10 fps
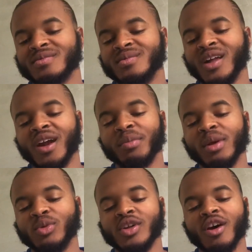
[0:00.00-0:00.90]
lot of
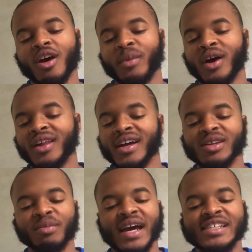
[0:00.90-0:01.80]
people talk about
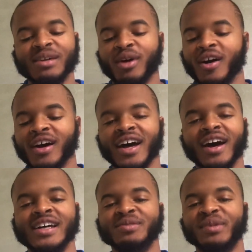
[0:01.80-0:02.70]
like the basketball
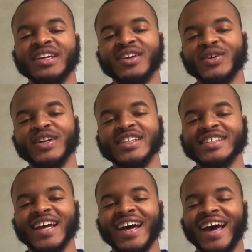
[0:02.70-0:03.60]
gods being on their
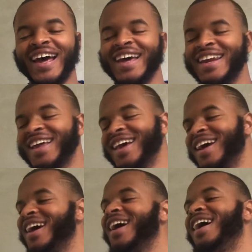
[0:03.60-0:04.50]
side.
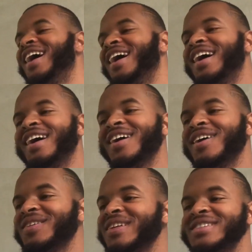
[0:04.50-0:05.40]

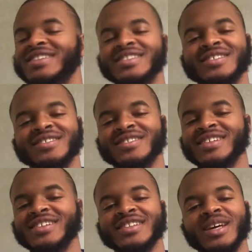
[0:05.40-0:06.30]
They
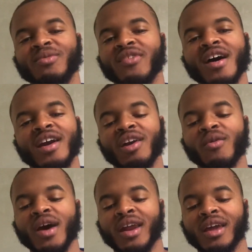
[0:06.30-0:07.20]
just keep finding
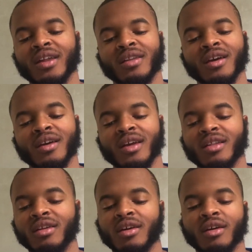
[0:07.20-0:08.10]
a way to get there,
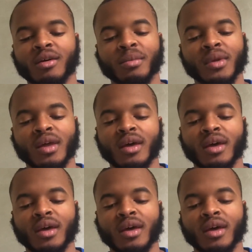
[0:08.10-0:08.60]
get the dub.